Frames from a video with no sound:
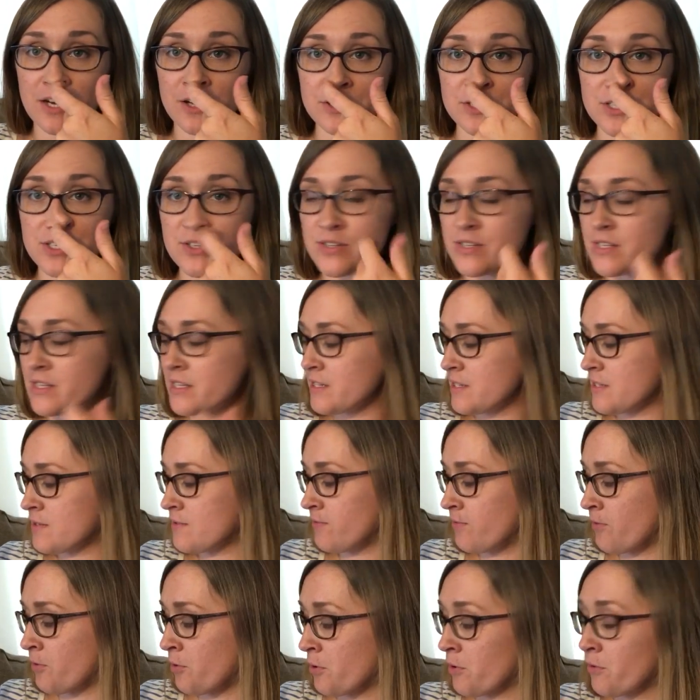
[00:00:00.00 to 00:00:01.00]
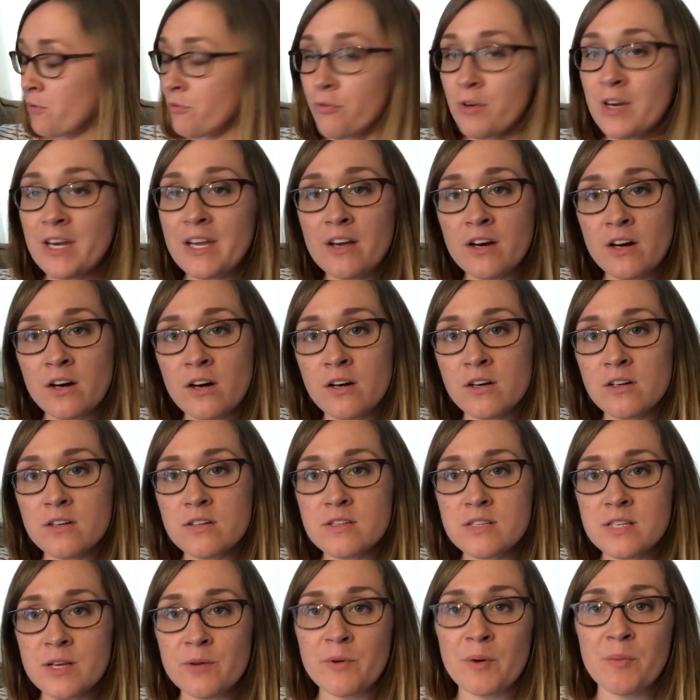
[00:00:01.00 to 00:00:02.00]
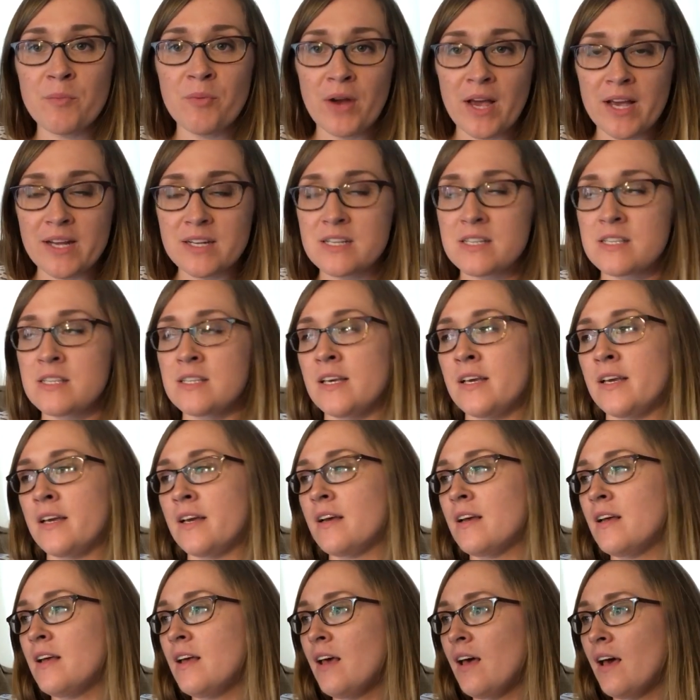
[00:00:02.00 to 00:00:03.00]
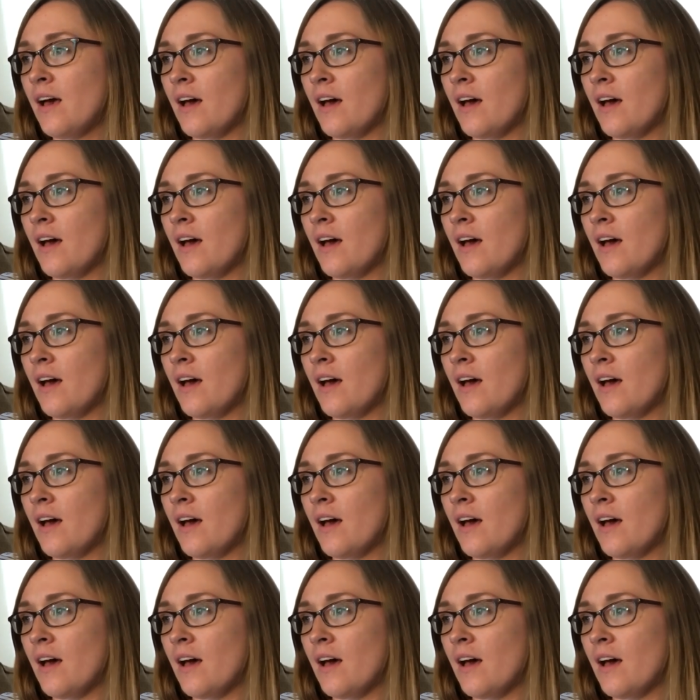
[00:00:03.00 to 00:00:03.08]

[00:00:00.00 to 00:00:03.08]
I'll use this for recalls that we're practicing.